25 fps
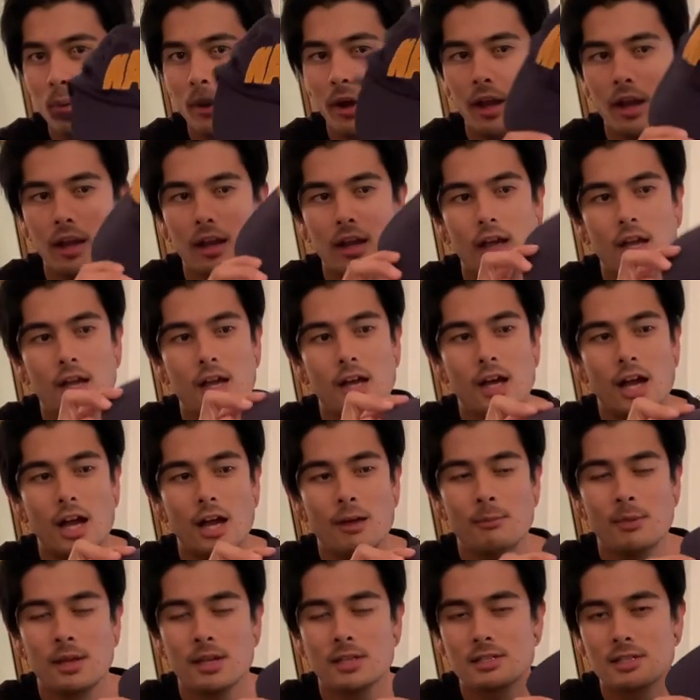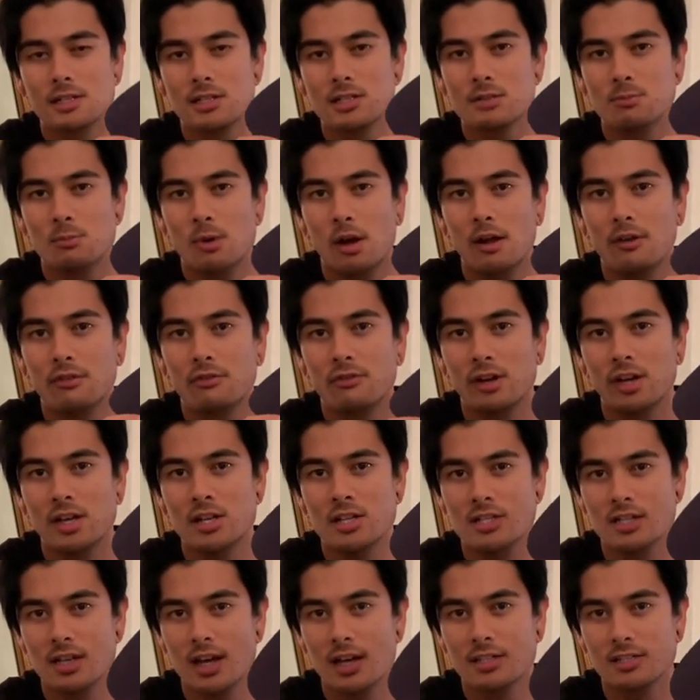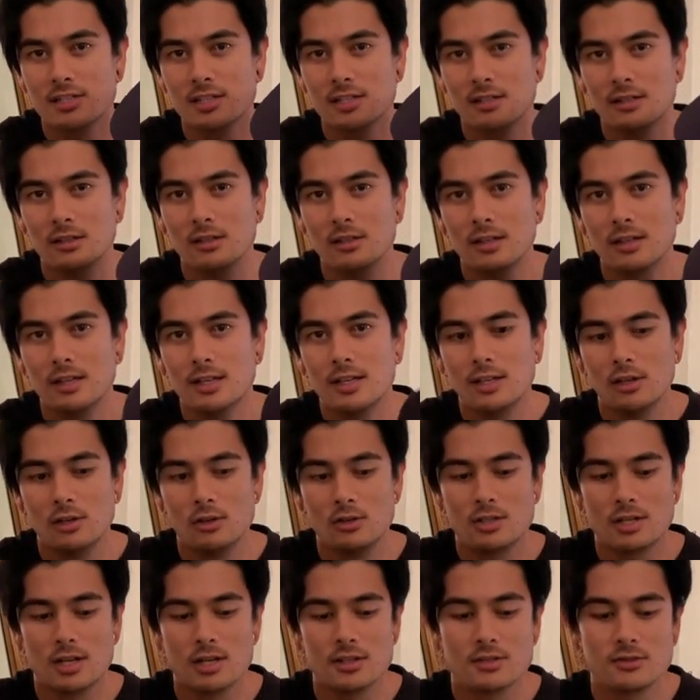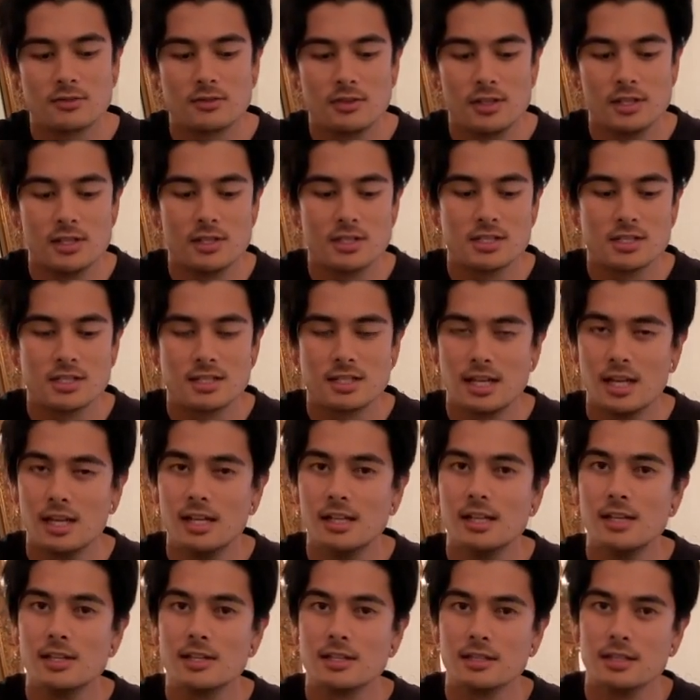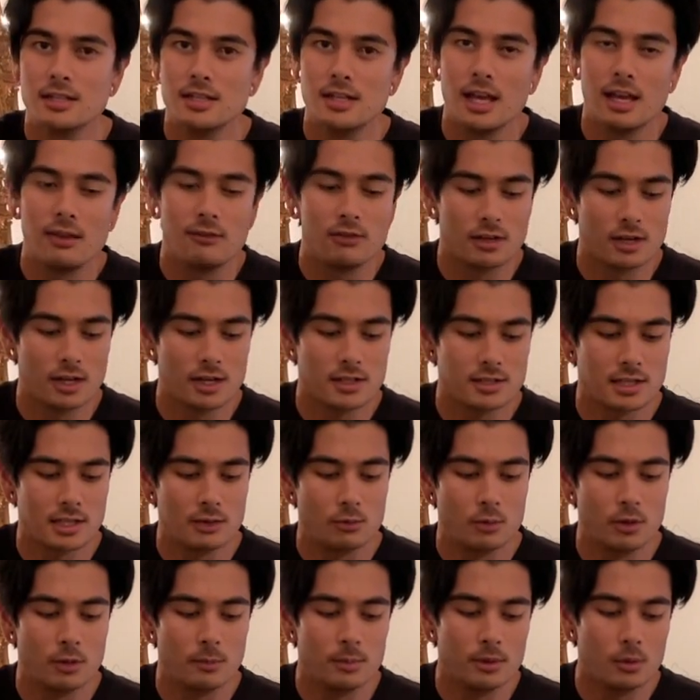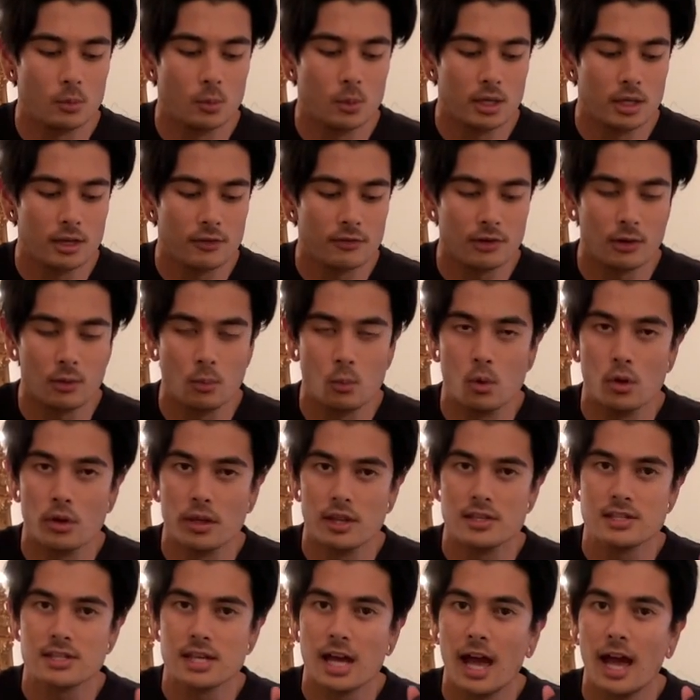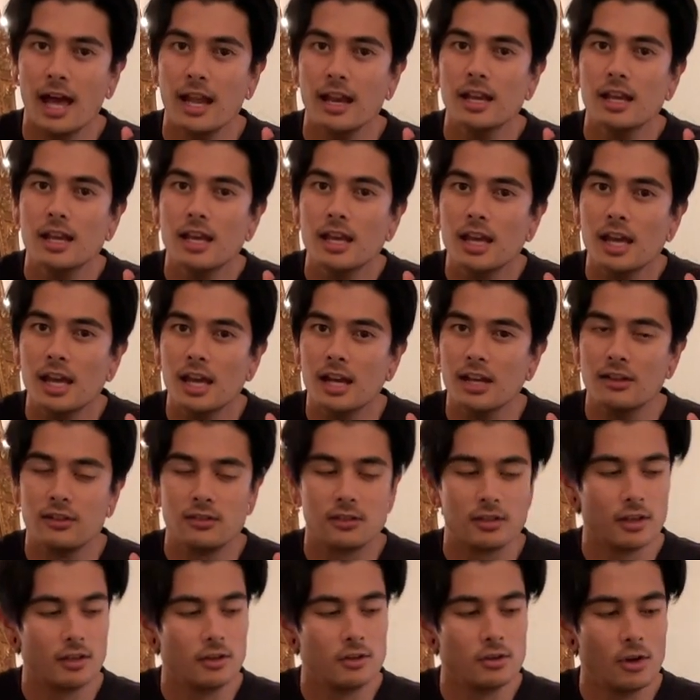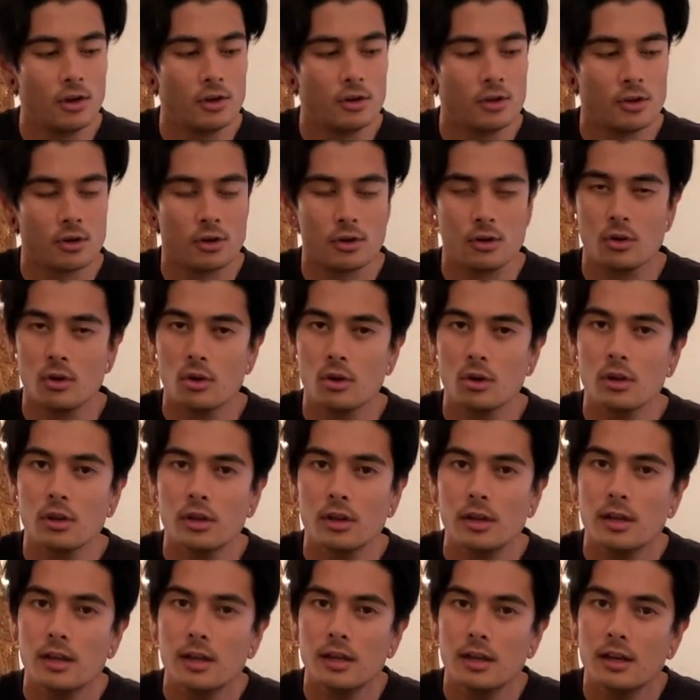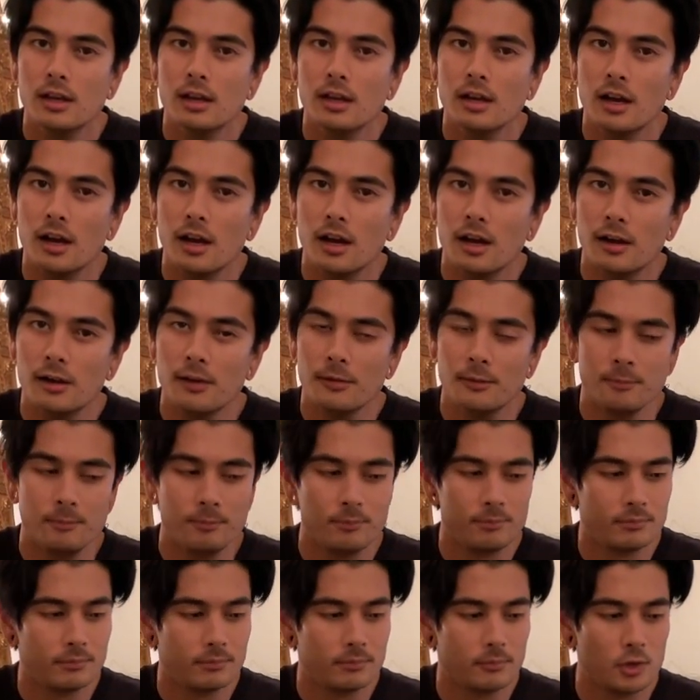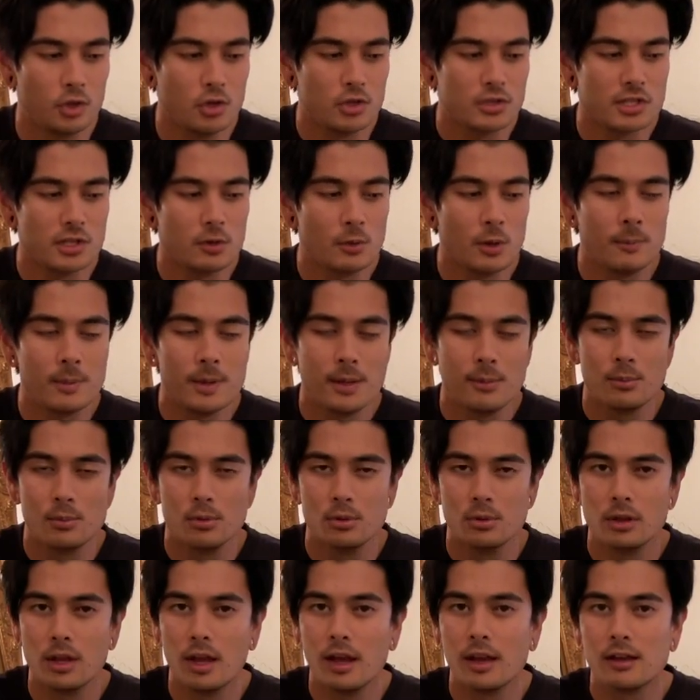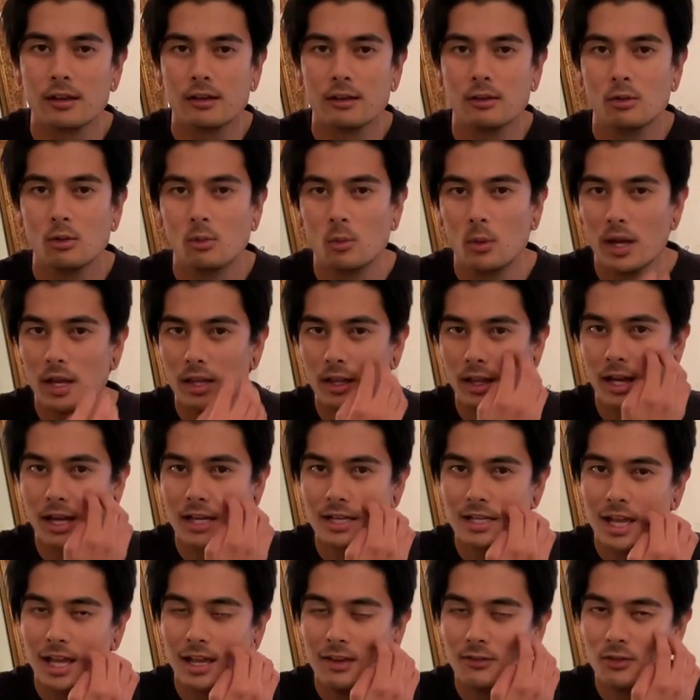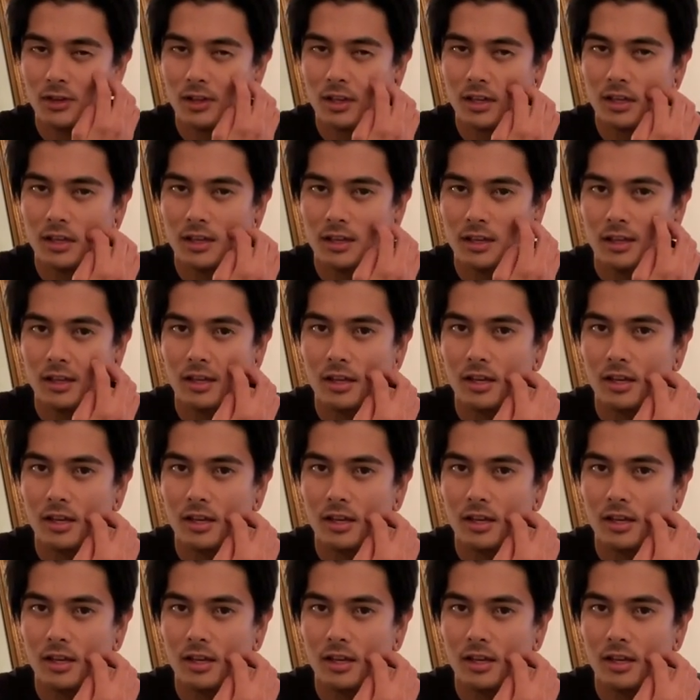but I messaged my friend Jesse who just finished 10 years in the Navy and I said, would it be weird if I wore this hat? And he said, no, not at all. Um, usually when people like wear like Navy